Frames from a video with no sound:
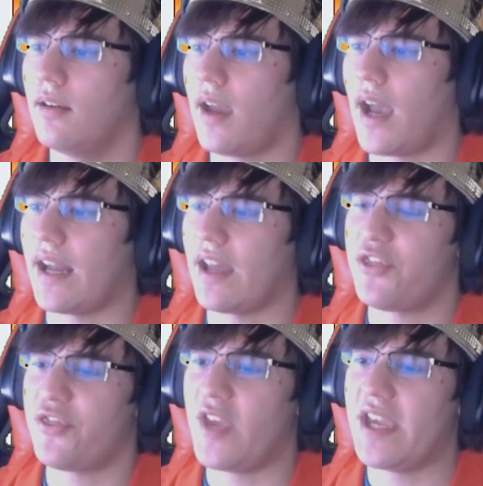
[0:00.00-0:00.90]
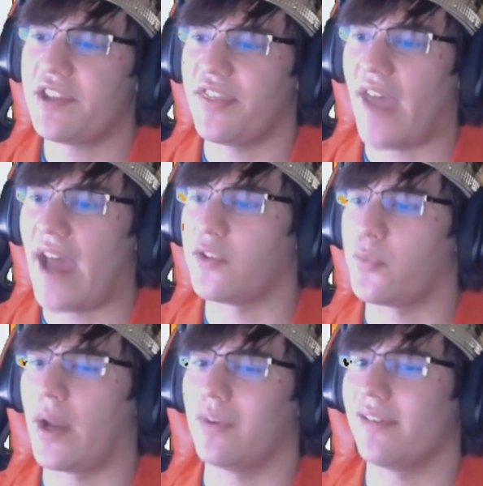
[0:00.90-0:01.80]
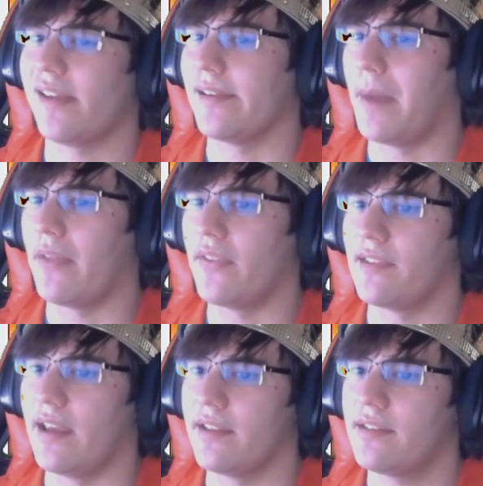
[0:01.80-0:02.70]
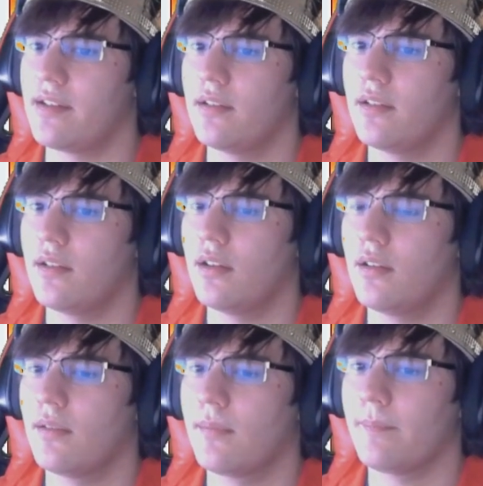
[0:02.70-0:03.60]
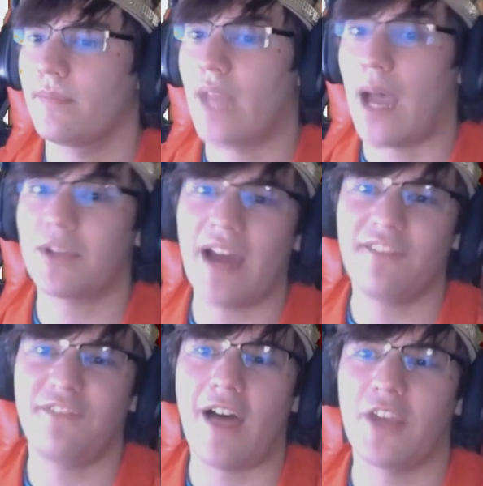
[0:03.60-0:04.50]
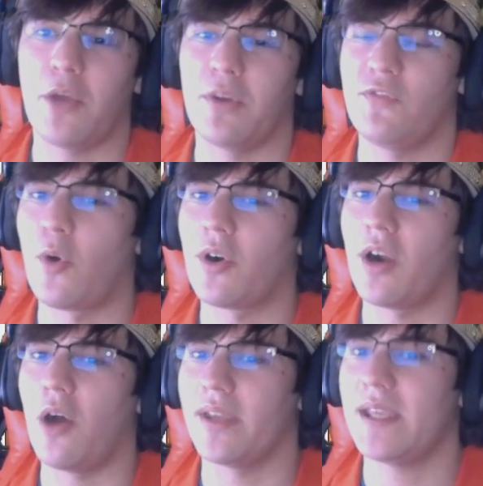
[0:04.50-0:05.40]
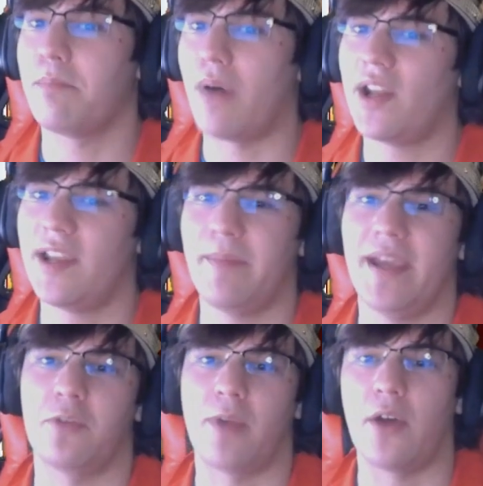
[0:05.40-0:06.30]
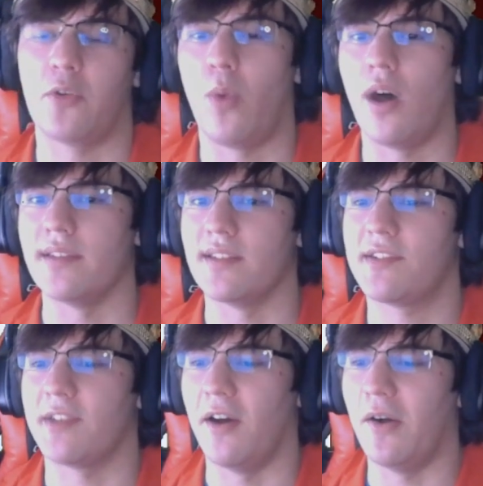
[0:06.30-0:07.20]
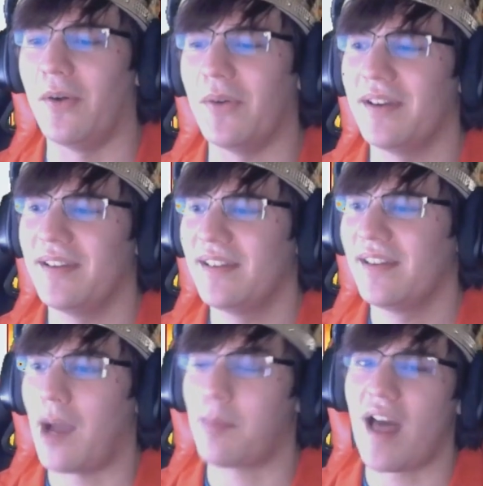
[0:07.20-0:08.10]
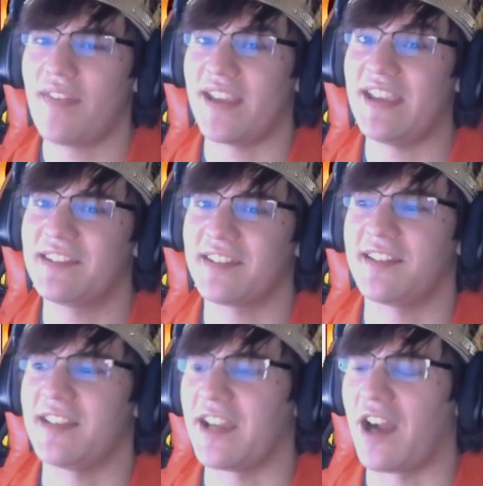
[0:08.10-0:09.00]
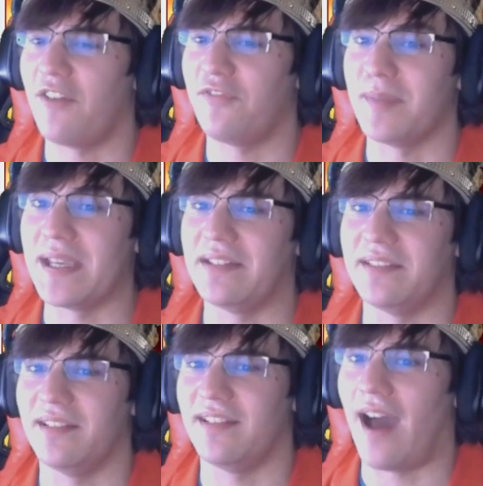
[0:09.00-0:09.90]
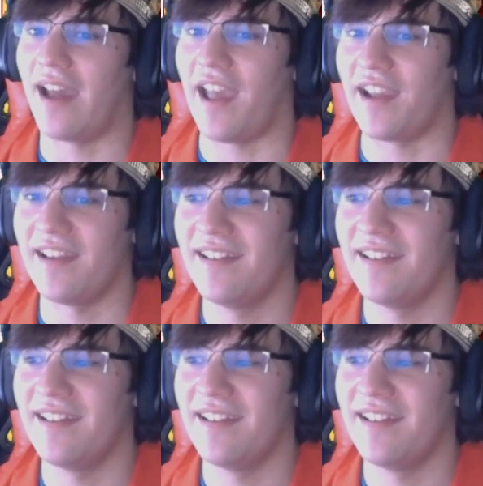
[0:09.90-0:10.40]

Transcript: And I think that is what I would change about this list. I'm glad Flavio is 4-0. He bodied me in round 1, so I'm glad that he's succeeding off me dying.